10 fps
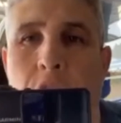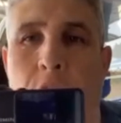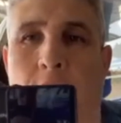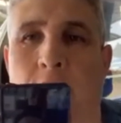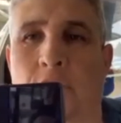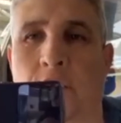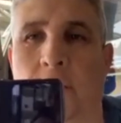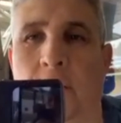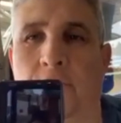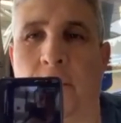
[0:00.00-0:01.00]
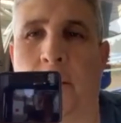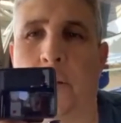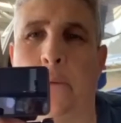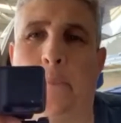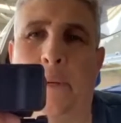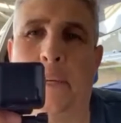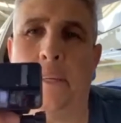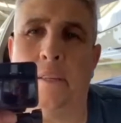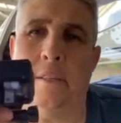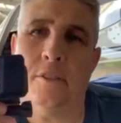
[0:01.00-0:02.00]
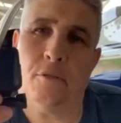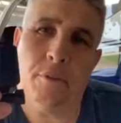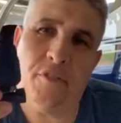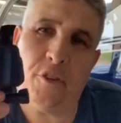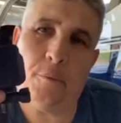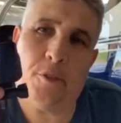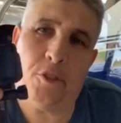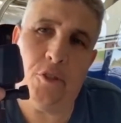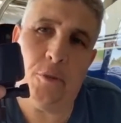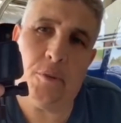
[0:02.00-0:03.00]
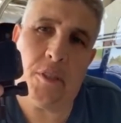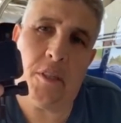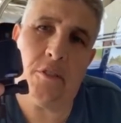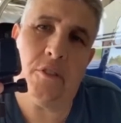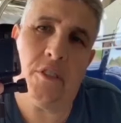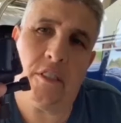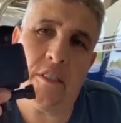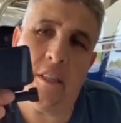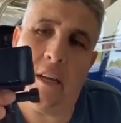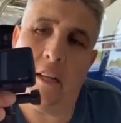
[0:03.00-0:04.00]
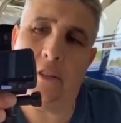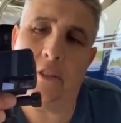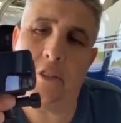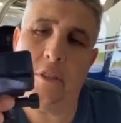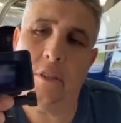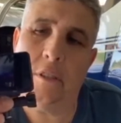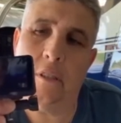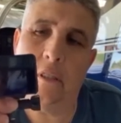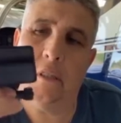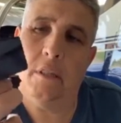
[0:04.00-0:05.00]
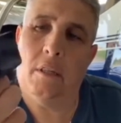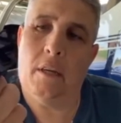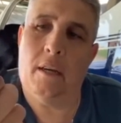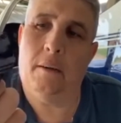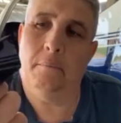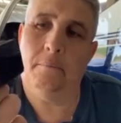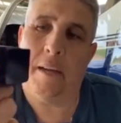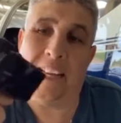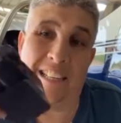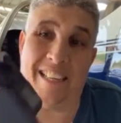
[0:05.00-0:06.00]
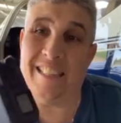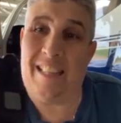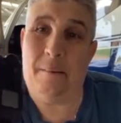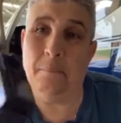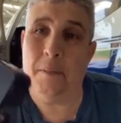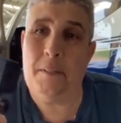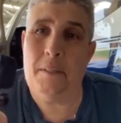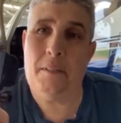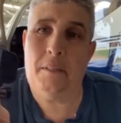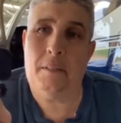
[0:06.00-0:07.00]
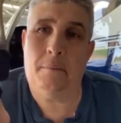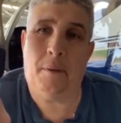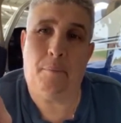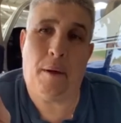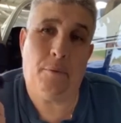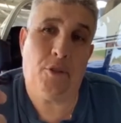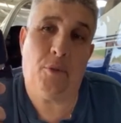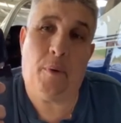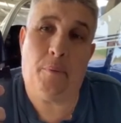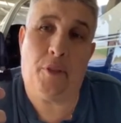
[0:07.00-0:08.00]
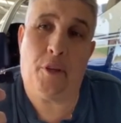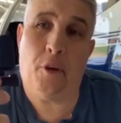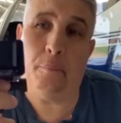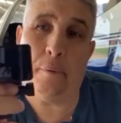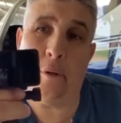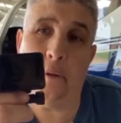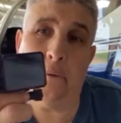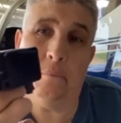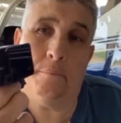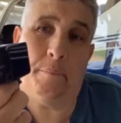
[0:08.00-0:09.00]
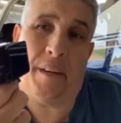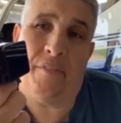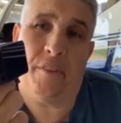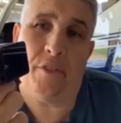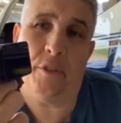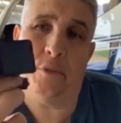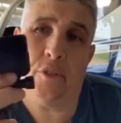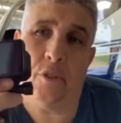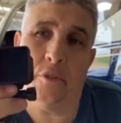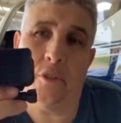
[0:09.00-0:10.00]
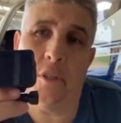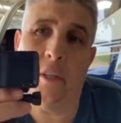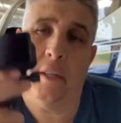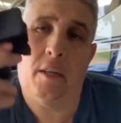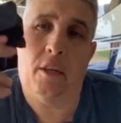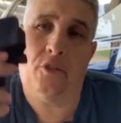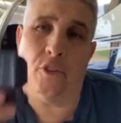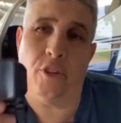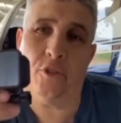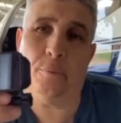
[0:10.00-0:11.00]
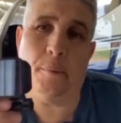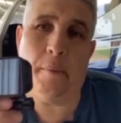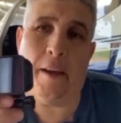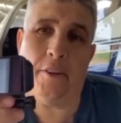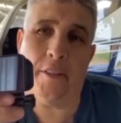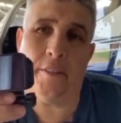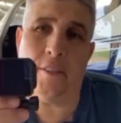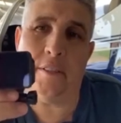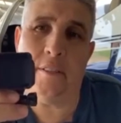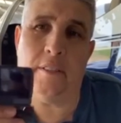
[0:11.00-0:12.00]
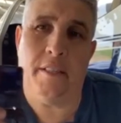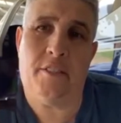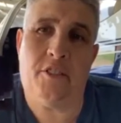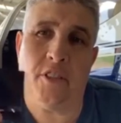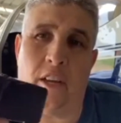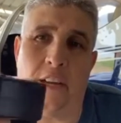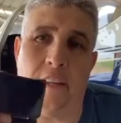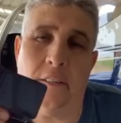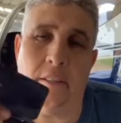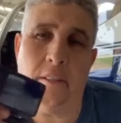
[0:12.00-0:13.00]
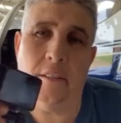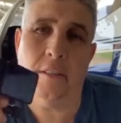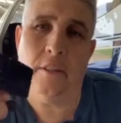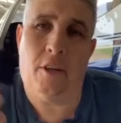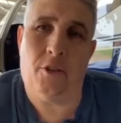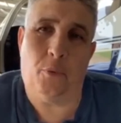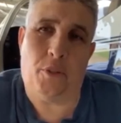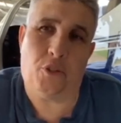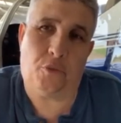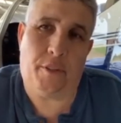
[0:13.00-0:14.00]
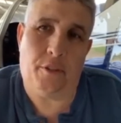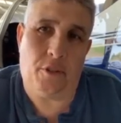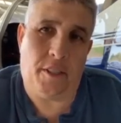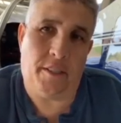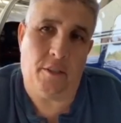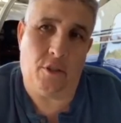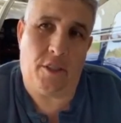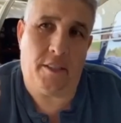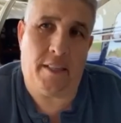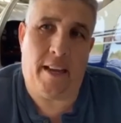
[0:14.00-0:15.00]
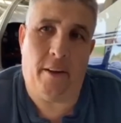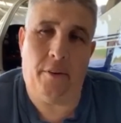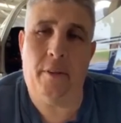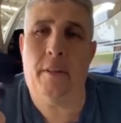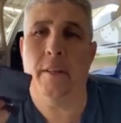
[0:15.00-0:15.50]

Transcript: So that's the VIRB. It's a refurbished unit. It was $160. I like them. I probably should have went with the GoPro, but I've never used those. So this will be mounted inside on the windscreen, looking down,